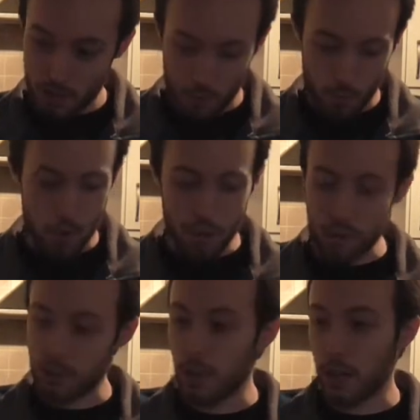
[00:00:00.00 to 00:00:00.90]
don't know what
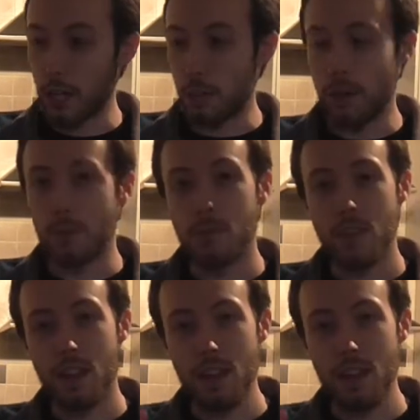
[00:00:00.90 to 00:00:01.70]
you're talking about.